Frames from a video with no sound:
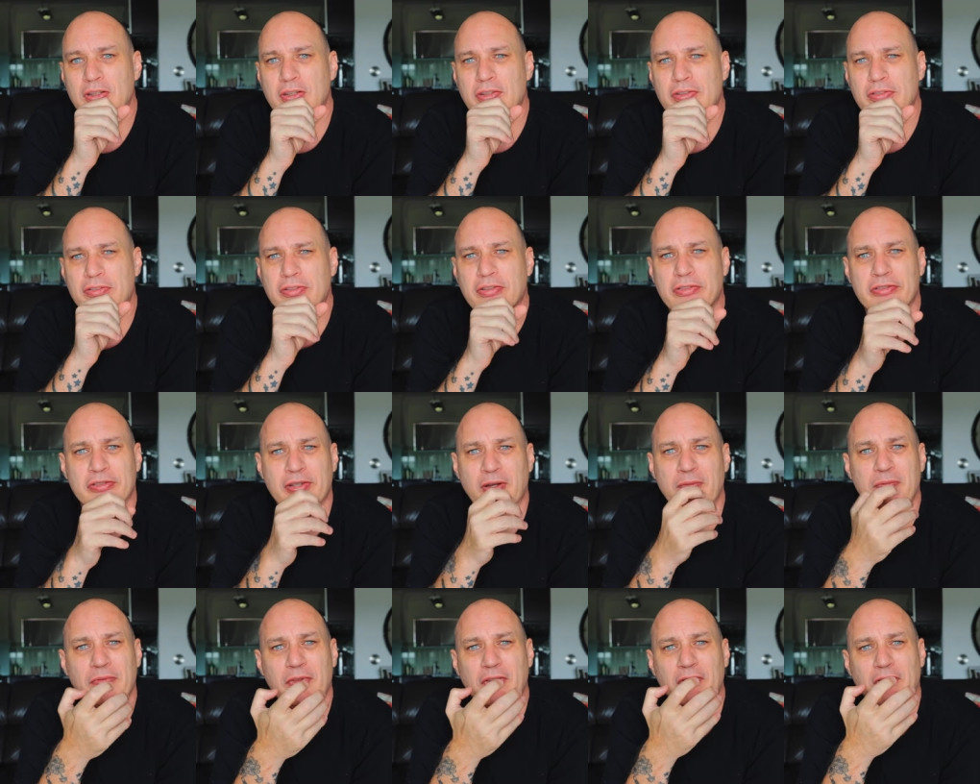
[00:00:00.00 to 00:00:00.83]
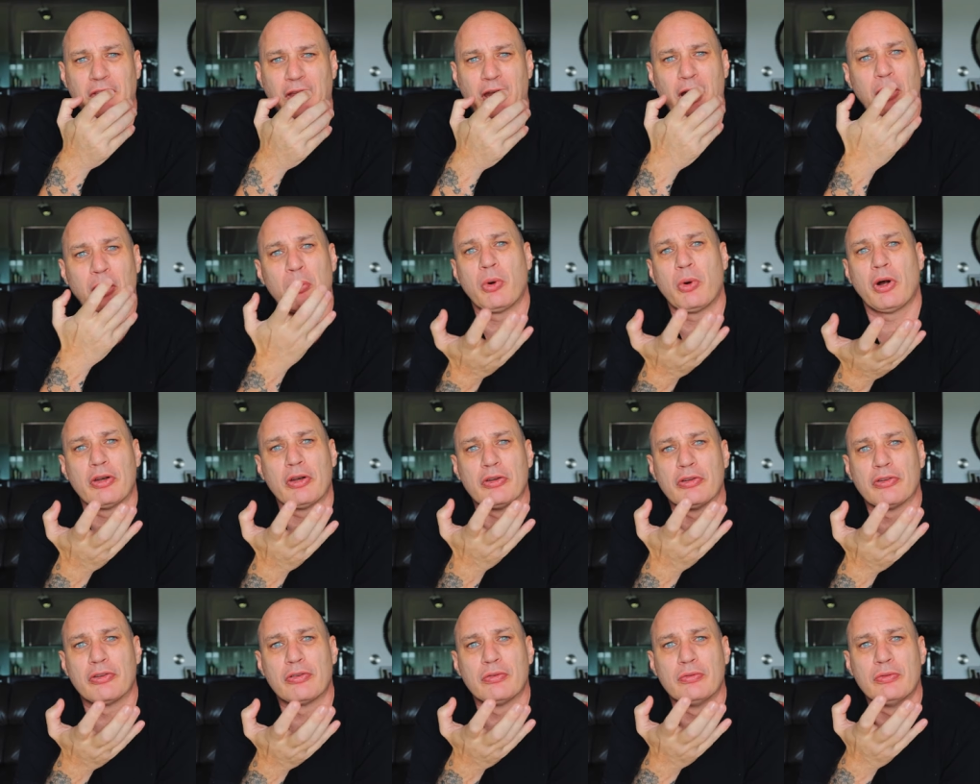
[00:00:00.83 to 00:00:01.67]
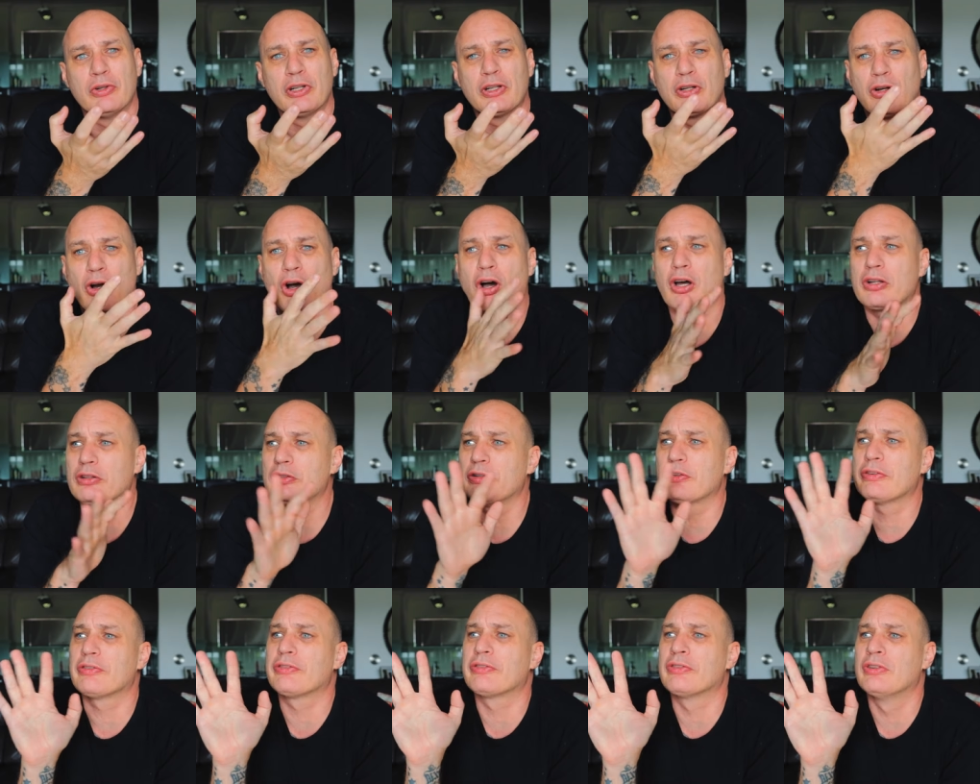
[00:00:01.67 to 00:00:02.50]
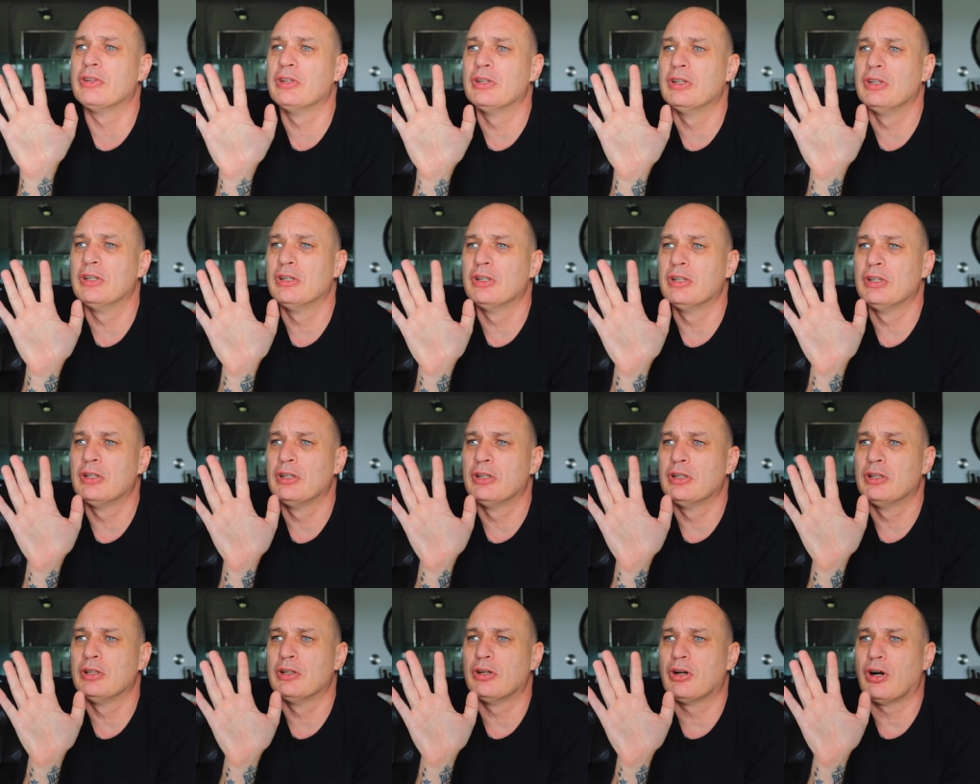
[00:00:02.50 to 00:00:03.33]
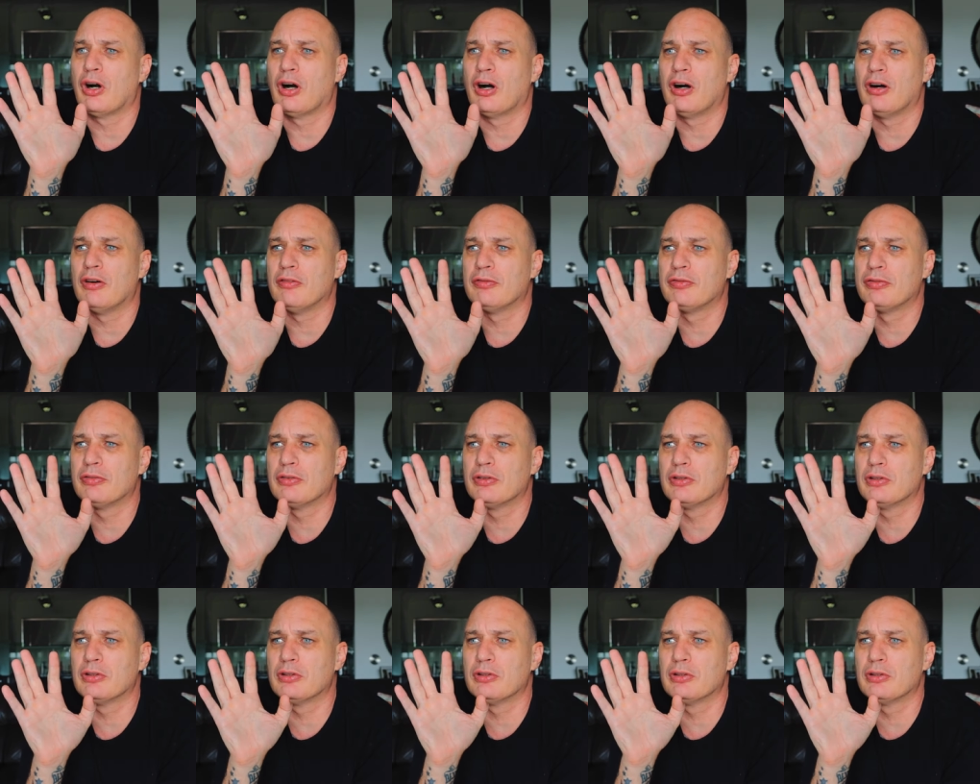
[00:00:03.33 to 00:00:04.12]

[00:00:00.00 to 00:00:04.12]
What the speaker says: is just something that I want, regardless of